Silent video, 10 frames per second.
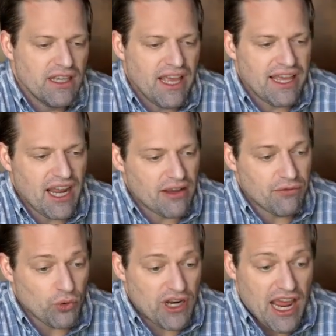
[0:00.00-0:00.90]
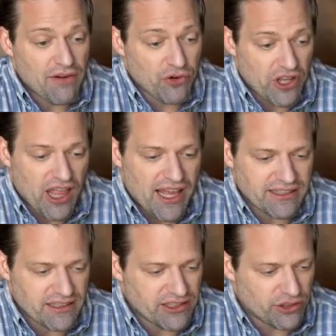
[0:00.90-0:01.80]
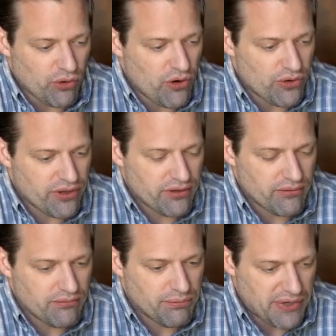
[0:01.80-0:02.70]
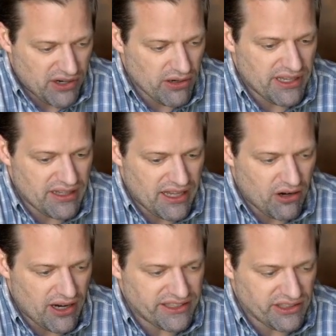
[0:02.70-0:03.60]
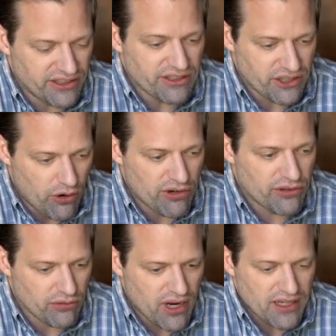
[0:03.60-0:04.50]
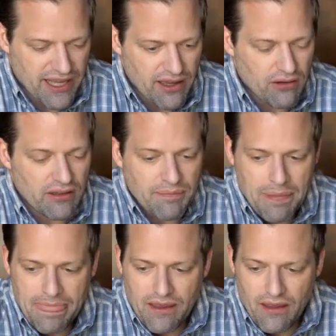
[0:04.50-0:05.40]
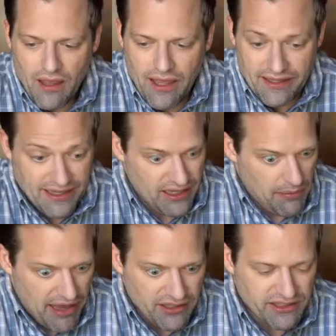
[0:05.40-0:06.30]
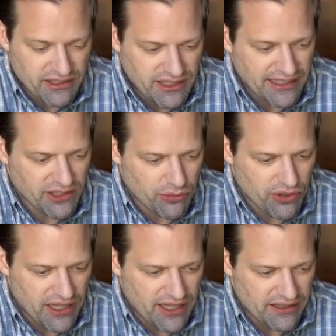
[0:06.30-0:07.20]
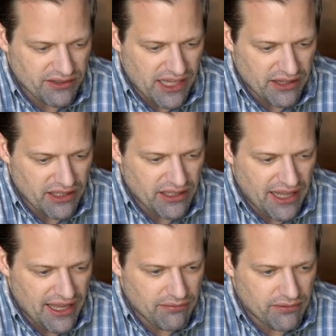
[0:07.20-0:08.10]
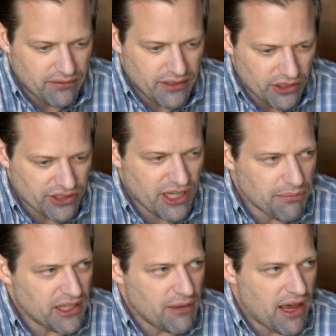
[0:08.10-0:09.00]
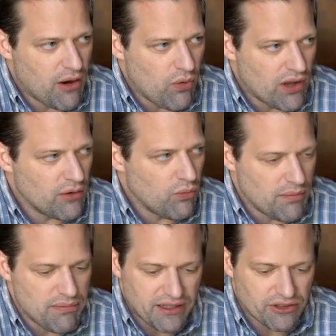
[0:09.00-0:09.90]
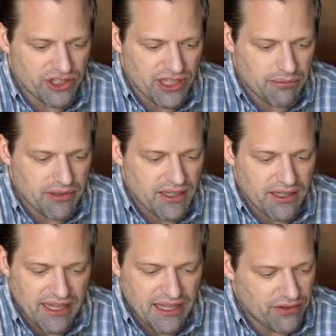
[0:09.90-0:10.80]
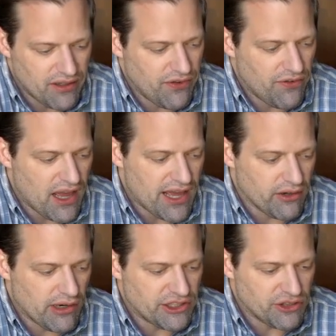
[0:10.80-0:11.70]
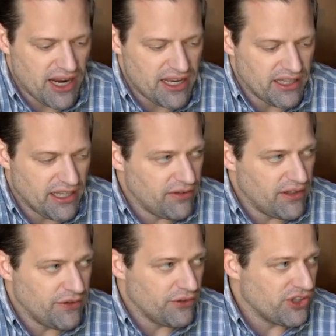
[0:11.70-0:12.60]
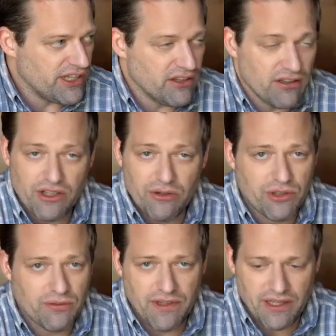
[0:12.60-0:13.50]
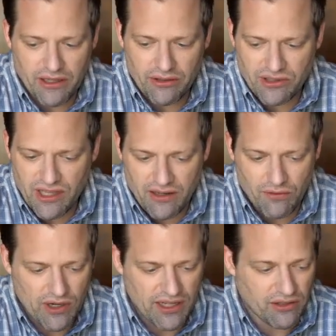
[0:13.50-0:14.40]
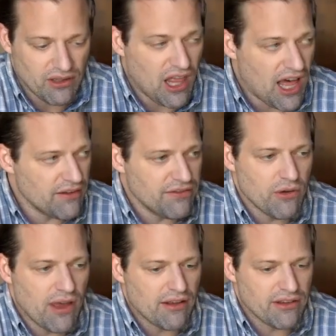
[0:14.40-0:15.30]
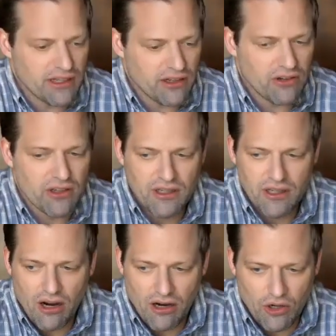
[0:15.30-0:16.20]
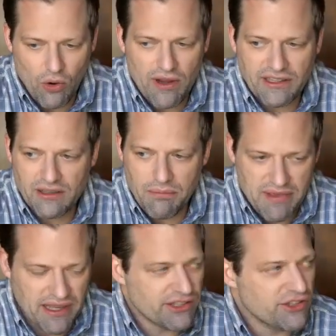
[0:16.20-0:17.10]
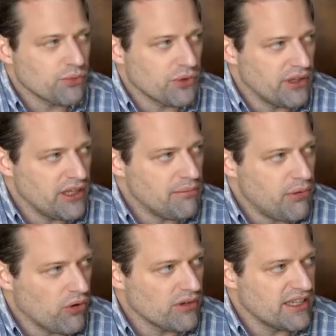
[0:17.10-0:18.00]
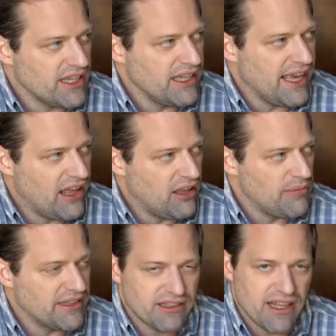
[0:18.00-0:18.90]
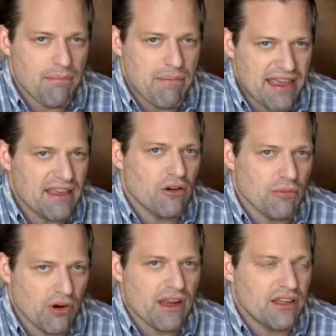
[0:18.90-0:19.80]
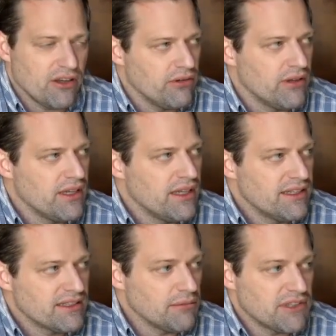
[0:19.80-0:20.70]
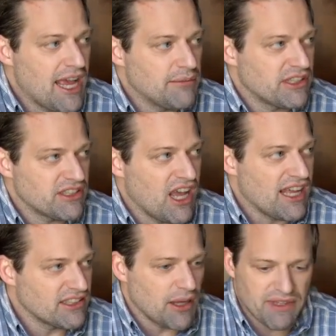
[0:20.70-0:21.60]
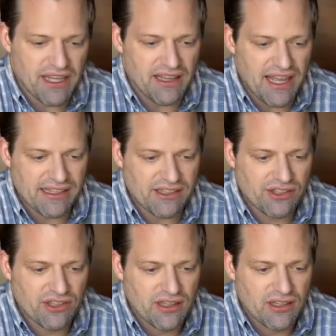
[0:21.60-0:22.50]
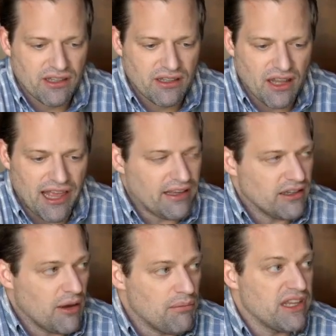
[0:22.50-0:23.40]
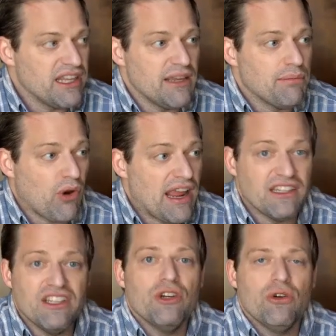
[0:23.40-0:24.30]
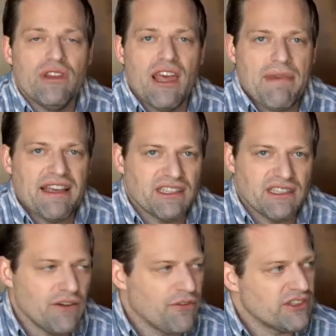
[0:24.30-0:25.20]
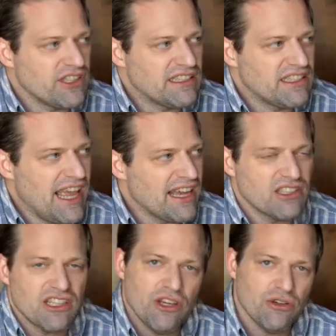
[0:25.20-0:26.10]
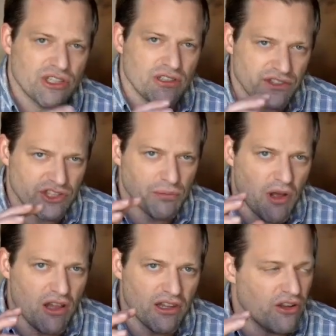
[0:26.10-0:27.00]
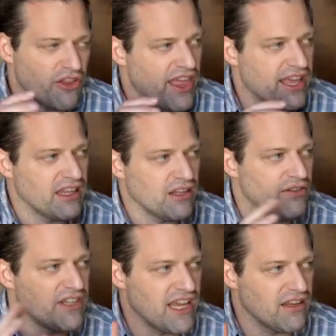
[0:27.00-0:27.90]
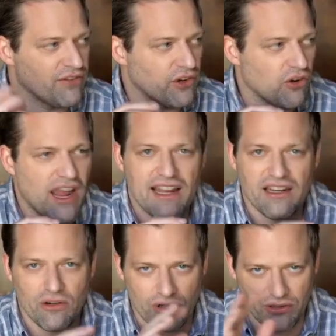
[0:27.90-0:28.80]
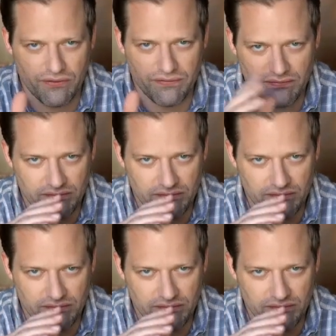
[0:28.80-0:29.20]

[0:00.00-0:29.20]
and i've read i've realized in this growth period that our agency is going through right now and and the amount of success that we're getting is that that there is something about one-on-one mentorship that even if you've got great training even if you see good youtube videos like of what i do a lot of you out there are going to miss really important key elements that make or break you. Sometimes it's not something that's like completely brand new that makes a difference. It's the execution of a small little thing that you've taken for granted or you've,